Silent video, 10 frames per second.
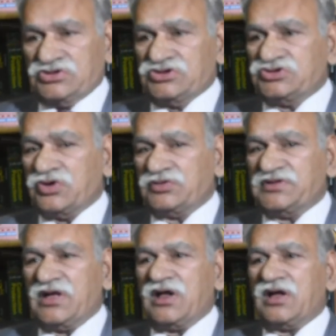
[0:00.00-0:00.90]
So
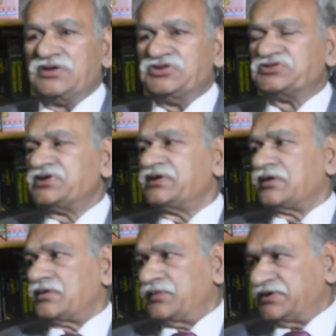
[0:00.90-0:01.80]
there are registered
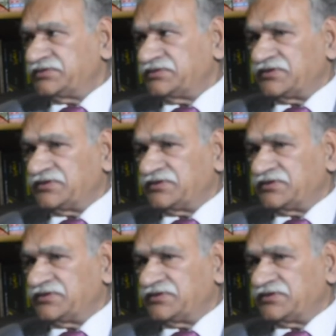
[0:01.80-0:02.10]
documents